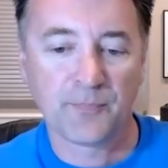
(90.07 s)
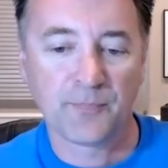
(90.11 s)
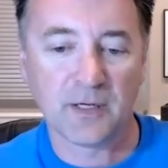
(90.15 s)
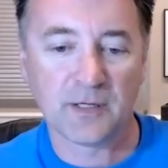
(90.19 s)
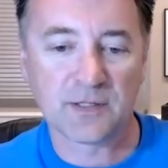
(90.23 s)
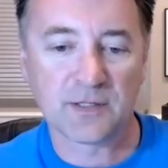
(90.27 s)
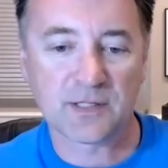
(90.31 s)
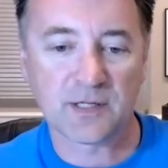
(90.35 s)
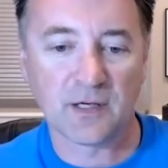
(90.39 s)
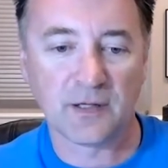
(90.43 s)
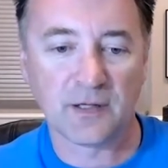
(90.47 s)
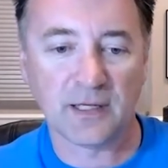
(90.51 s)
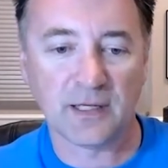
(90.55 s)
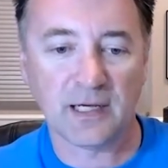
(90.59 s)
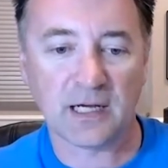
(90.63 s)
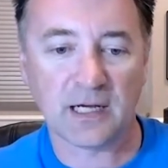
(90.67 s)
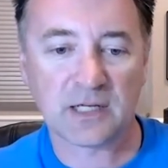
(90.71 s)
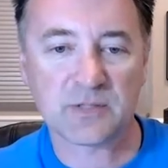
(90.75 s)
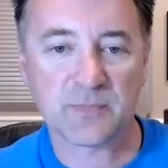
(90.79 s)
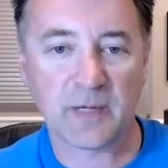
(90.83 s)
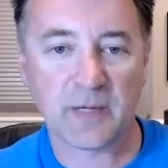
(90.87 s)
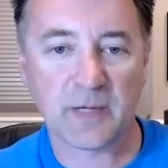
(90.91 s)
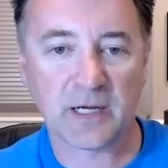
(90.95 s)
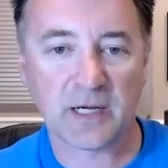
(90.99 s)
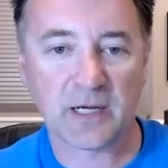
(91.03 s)
And so the
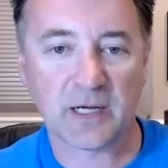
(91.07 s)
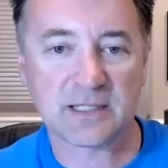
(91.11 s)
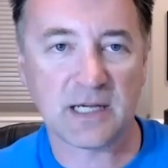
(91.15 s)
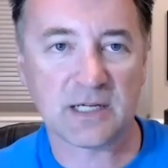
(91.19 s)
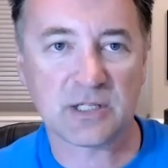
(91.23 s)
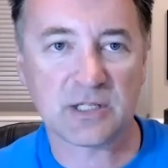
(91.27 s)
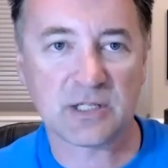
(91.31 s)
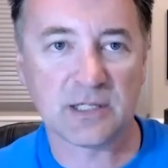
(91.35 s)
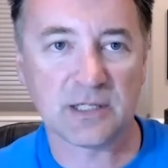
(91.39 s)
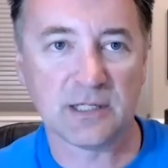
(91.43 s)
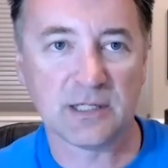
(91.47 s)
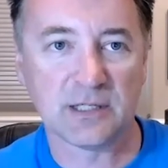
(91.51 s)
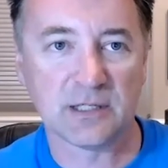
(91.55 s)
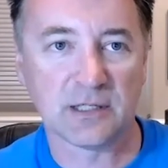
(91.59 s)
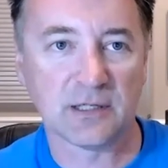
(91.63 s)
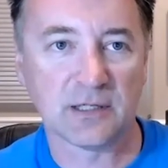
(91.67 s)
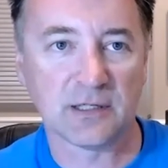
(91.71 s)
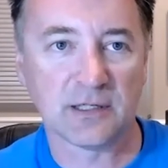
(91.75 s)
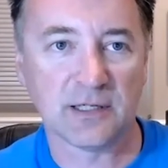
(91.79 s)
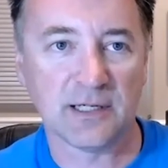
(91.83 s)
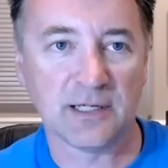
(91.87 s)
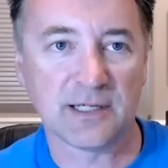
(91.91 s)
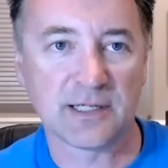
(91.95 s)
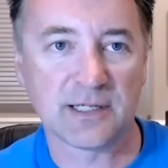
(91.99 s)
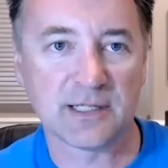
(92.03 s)
expectation
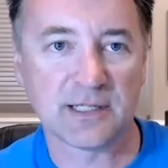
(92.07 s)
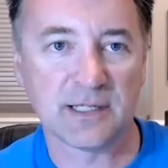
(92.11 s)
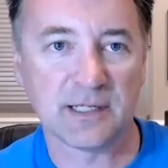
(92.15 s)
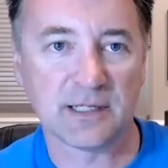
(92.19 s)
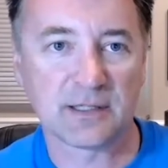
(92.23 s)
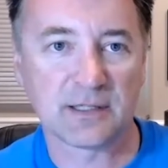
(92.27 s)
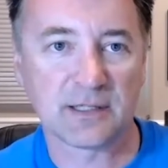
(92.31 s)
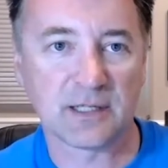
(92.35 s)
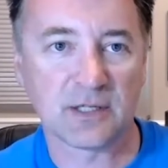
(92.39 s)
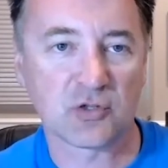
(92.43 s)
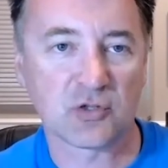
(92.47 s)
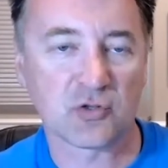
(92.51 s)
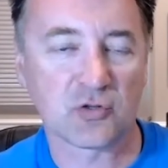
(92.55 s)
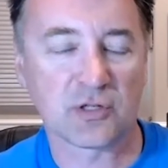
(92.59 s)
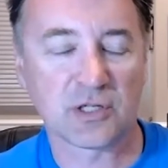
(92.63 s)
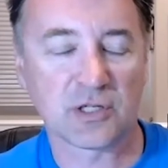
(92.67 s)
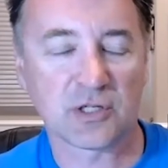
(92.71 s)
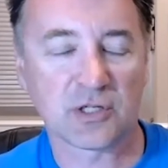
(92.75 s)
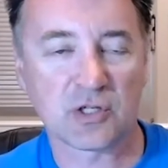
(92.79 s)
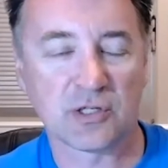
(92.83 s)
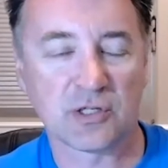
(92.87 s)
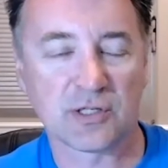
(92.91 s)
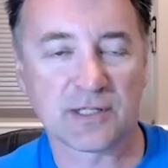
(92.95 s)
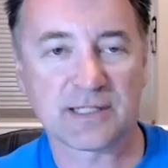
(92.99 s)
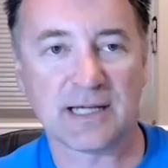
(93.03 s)
here isn't the
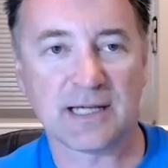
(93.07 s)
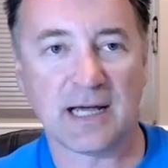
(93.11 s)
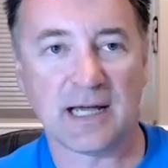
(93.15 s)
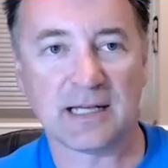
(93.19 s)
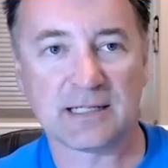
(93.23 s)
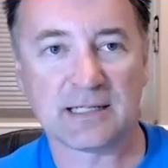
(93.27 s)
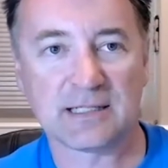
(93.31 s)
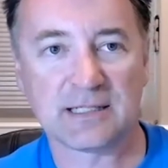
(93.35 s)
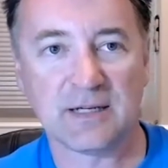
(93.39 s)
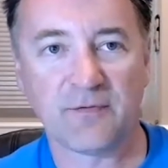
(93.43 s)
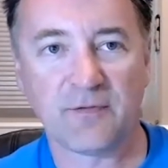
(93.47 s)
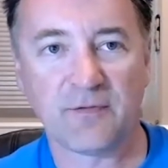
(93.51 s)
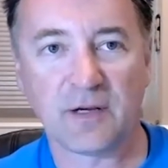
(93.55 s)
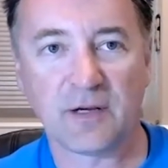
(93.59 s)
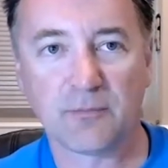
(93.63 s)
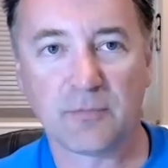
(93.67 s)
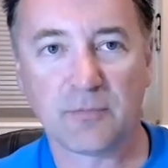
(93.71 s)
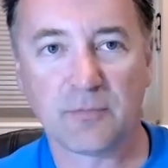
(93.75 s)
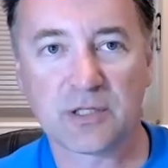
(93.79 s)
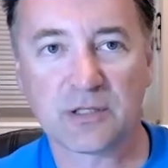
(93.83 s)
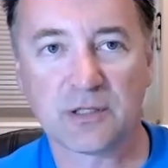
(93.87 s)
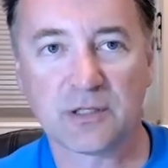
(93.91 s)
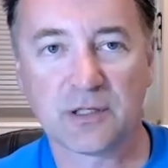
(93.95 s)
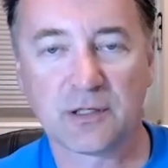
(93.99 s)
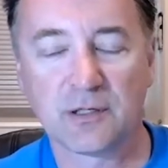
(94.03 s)
traditional scientific
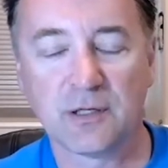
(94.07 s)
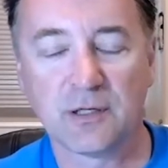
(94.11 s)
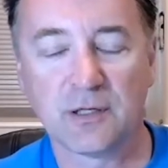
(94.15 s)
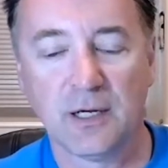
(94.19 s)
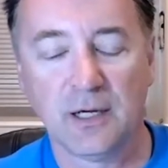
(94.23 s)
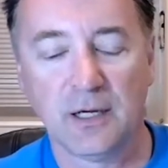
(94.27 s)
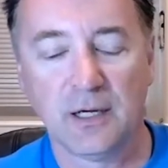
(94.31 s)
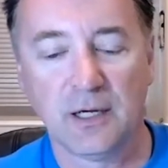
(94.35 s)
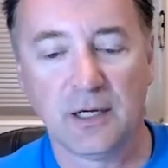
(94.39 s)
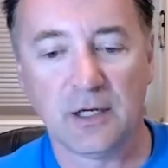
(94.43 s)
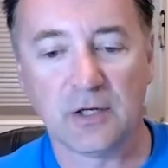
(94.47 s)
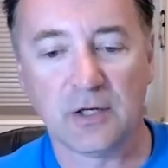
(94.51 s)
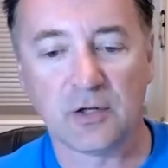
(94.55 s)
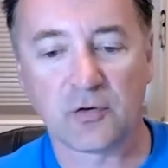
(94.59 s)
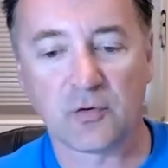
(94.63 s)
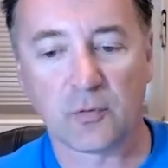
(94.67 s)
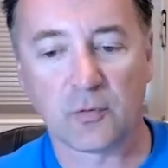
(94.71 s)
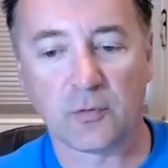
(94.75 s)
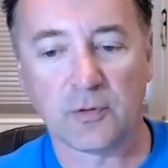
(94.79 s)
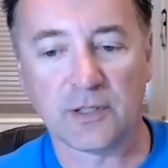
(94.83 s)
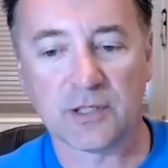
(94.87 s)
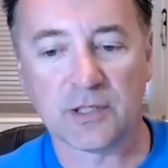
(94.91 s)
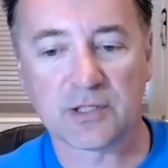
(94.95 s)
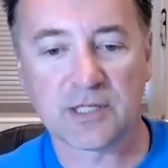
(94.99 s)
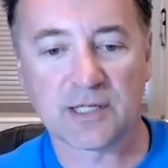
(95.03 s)
mission, it's
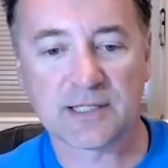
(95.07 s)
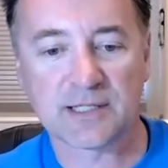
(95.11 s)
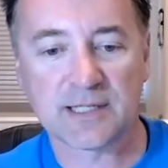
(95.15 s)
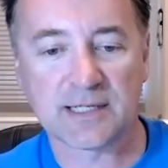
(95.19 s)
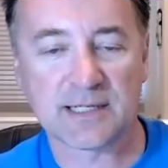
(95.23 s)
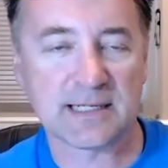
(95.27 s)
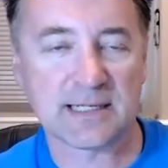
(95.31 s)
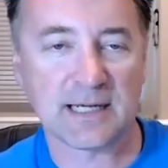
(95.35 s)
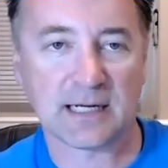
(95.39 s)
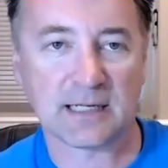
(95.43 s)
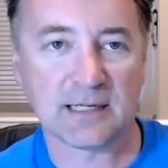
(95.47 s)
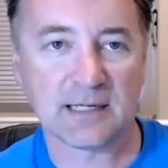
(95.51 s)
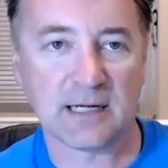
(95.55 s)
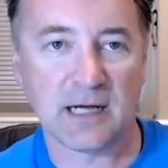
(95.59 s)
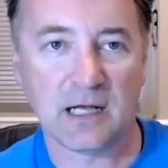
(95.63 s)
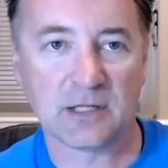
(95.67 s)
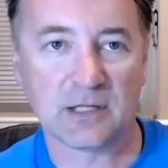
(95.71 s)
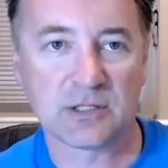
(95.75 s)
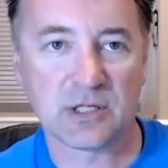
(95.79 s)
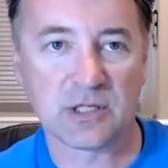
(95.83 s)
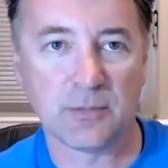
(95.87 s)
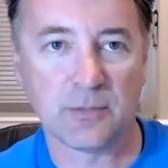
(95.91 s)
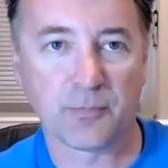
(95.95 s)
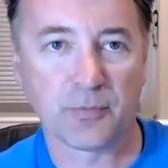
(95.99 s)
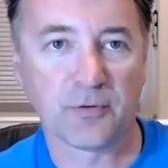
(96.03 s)
really just a
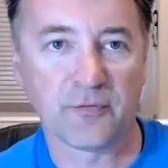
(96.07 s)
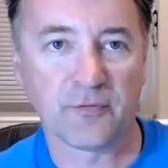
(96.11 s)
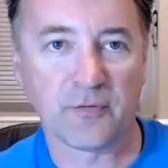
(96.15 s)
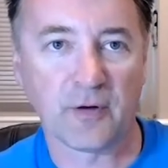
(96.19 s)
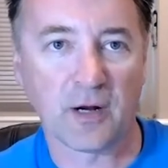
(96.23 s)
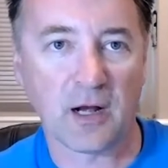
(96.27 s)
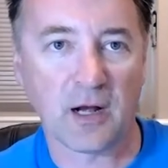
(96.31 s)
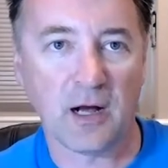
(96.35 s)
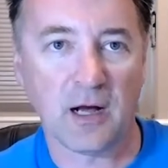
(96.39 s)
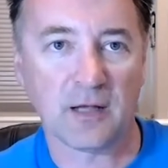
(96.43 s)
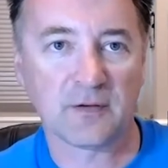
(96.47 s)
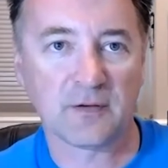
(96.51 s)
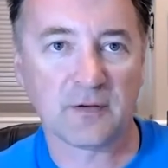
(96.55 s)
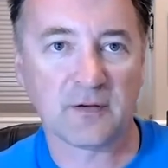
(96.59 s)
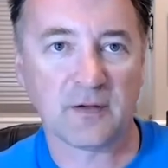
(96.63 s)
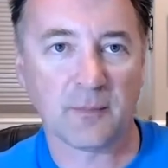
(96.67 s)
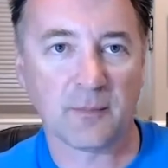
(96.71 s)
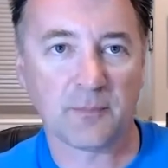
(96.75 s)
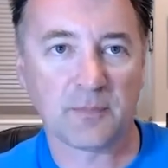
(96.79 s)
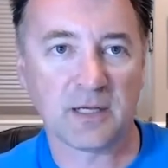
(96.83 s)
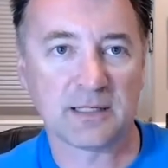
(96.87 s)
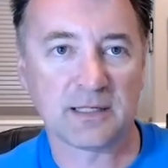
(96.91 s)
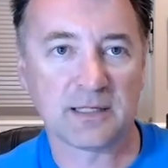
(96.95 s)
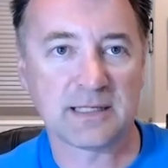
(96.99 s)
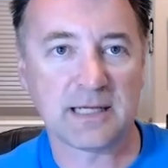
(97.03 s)
technology proof of
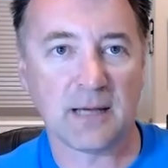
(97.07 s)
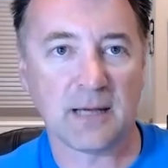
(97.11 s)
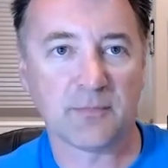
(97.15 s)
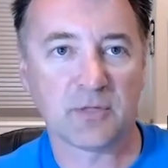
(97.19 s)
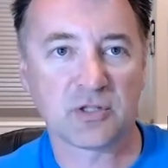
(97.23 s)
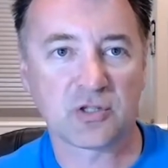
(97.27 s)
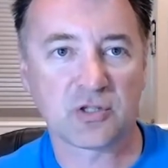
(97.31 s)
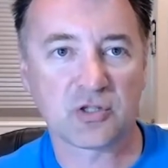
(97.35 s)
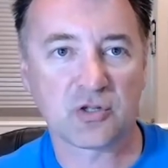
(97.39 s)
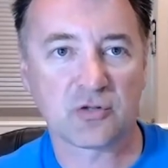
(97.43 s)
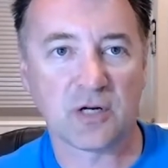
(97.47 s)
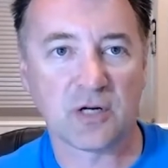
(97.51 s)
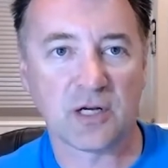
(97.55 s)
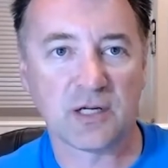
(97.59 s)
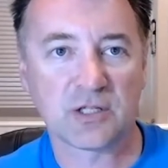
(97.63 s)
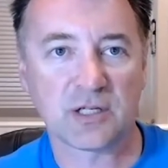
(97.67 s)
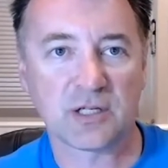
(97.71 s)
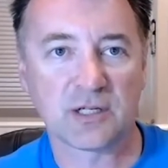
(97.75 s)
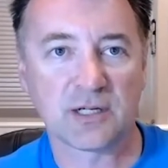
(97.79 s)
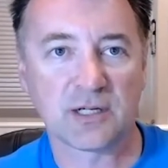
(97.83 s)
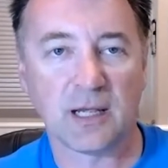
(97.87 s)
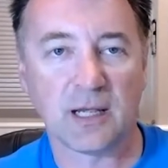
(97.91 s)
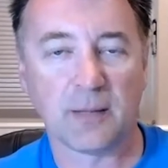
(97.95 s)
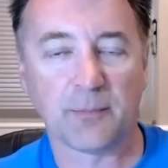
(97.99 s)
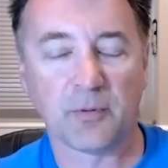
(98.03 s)
concept, a
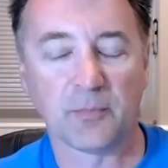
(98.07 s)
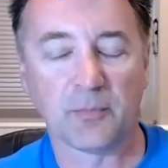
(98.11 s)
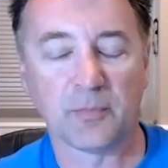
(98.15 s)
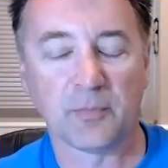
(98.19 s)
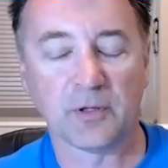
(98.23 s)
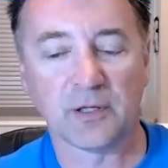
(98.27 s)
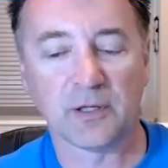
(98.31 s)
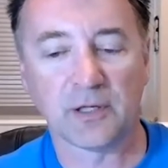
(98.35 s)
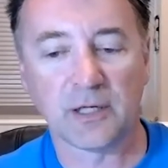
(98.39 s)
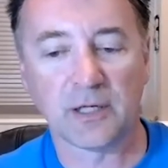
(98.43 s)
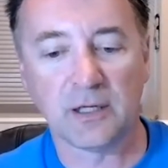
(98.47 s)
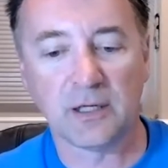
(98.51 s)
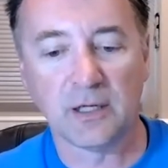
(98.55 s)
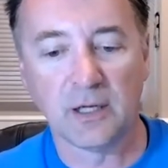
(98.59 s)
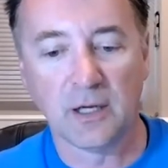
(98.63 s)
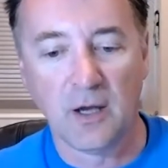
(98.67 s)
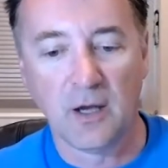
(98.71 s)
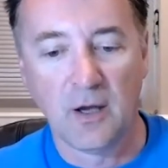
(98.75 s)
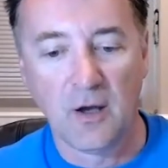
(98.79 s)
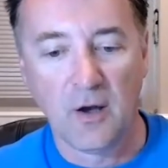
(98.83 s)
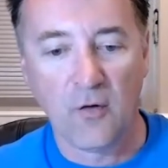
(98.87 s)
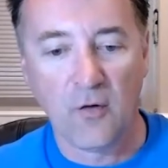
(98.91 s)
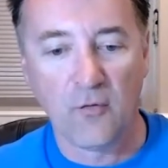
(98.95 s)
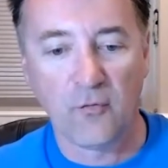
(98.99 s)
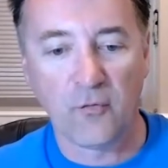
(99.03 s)
demonstration capability
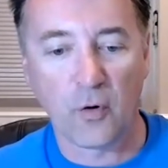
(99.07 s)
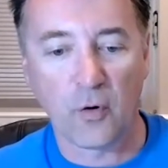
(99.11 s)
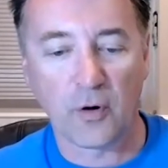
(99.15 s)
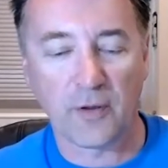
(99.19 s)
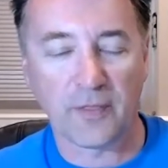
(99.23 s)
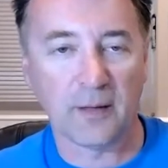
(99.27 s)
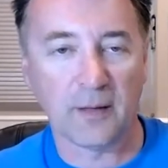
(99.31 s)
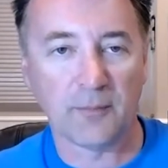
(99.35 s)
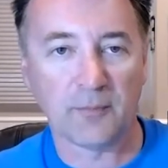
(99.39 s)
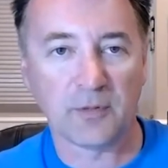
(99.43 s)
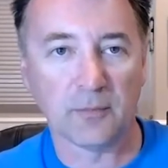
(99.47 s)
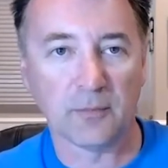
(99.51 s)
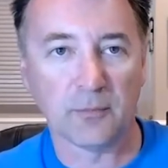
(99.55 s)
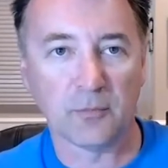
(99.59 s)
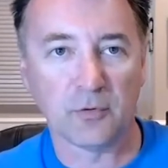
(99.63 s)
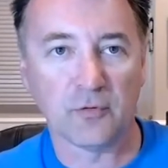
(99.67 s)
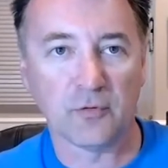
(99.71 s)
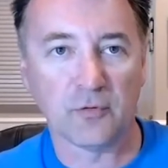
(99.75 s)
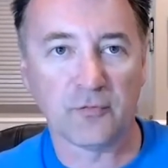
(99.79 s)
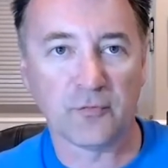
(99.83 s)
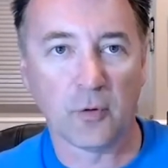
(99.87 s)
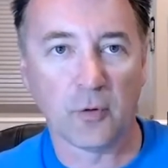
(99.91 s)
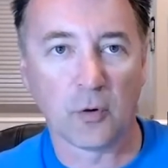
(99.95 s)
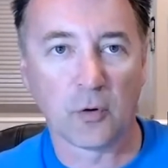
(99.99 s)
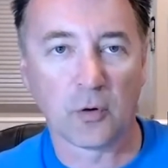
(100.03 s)
for them to
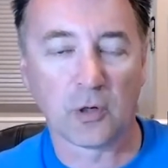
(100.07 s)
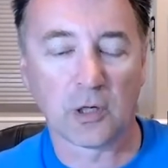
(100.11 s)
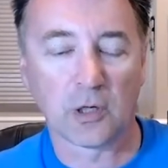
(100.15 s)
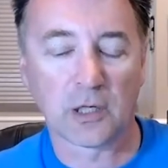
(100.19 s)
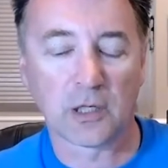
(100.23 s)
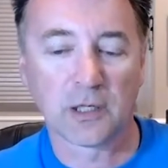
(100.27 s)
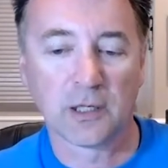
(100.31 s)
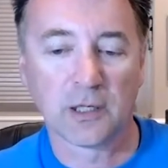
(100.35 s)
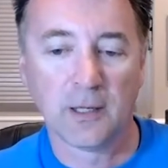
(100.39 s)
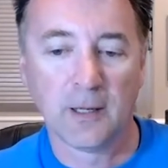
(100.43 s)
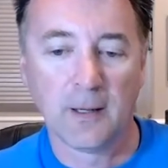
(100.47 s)
move forward.